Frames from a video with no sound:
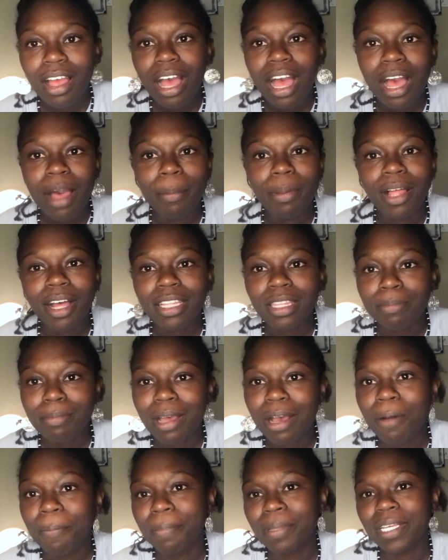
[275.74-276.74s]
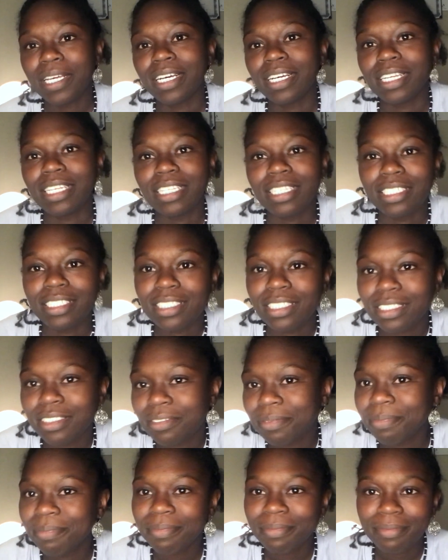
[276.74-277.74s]
I block them out because,
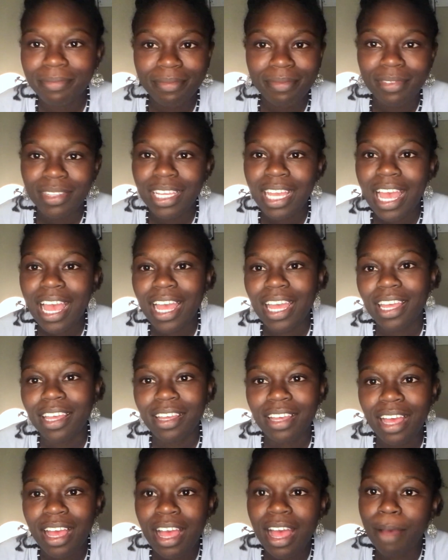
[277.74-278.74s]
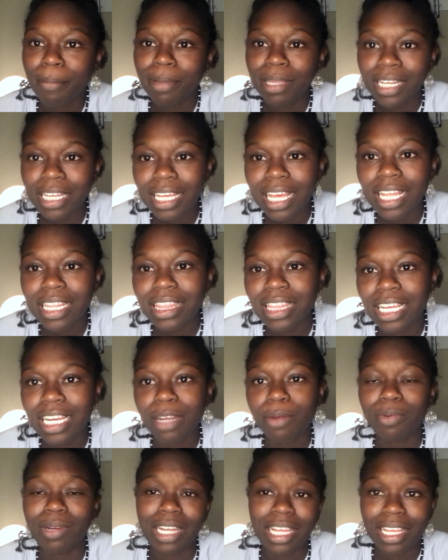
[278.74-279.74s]
hey, I'm going to get
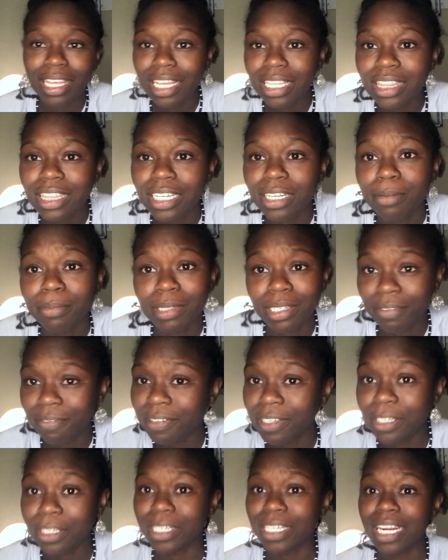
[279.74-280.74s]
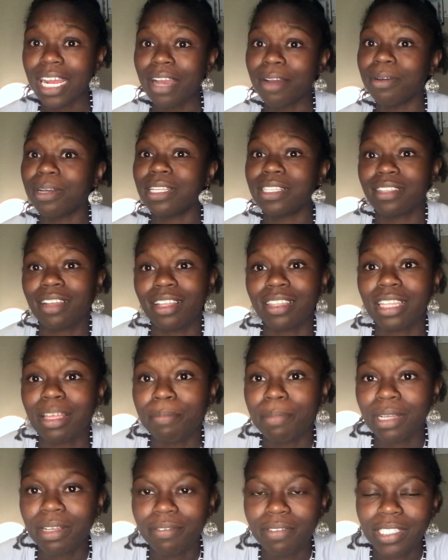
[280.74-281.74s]
there. When I get there, I'm going to figure it out. It's not that
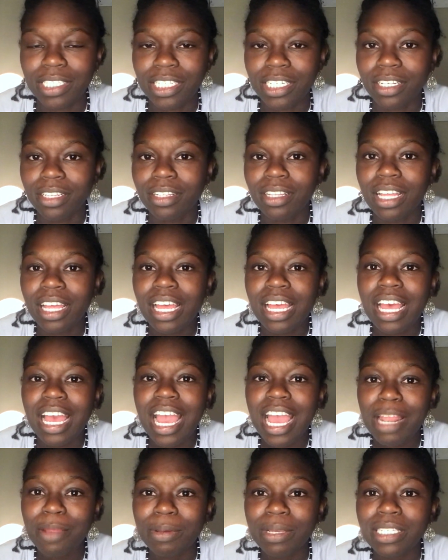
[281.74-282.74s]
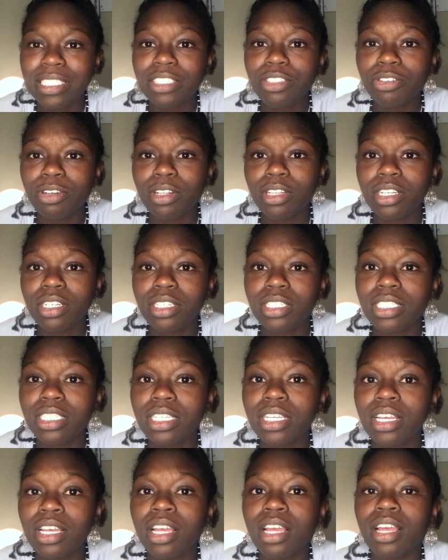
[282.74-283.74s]
big of a deal. Anyways, strollers,
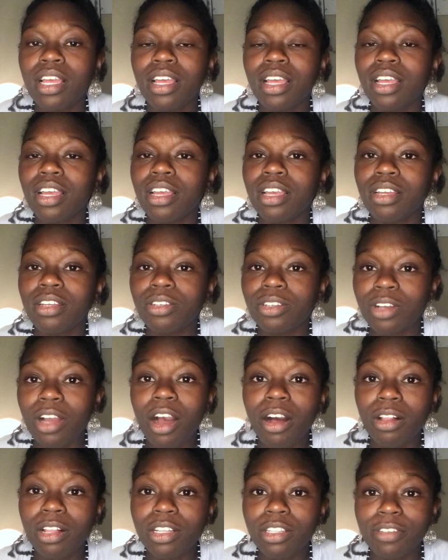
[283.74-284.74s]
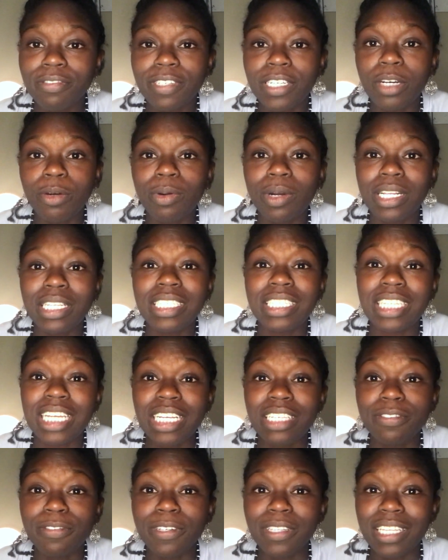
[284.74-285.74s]
y'all are the real ones.
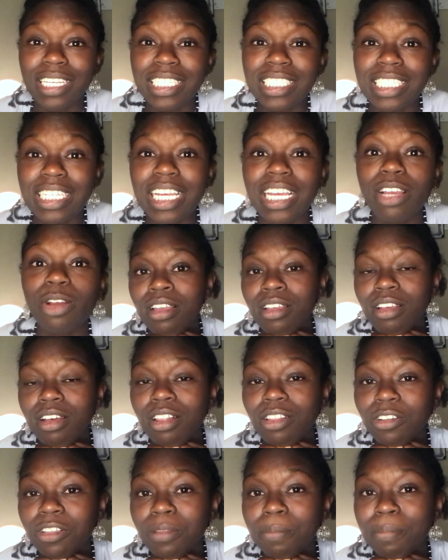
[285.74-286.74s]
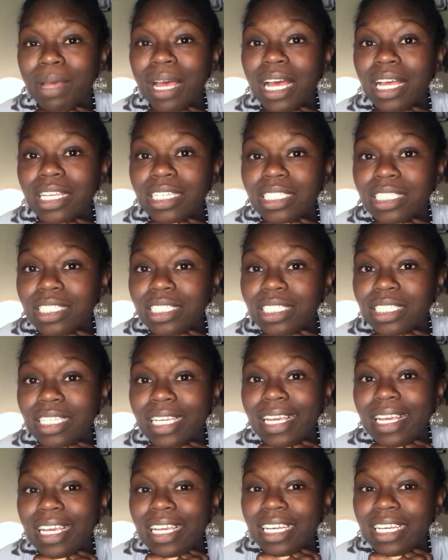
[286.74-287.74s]
Thanks for listening. Y'all are the best.
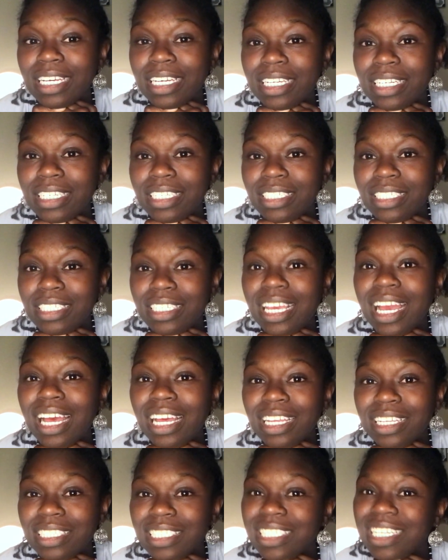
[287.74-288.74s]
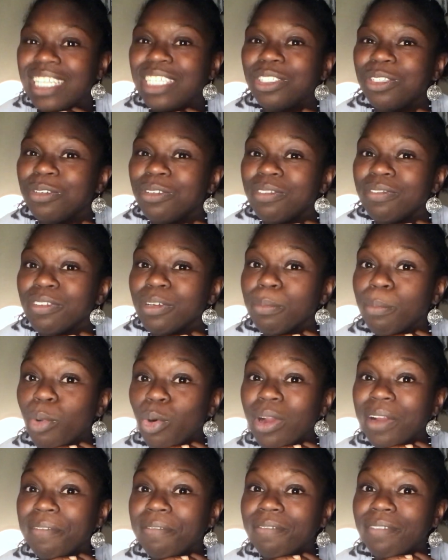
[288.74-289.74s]
And yeah, stay tuned for
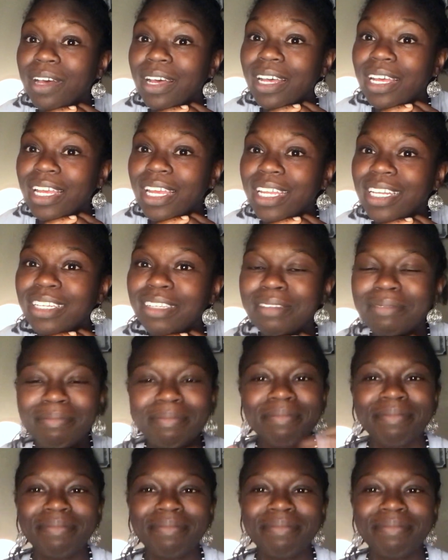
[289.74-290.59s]
more fun.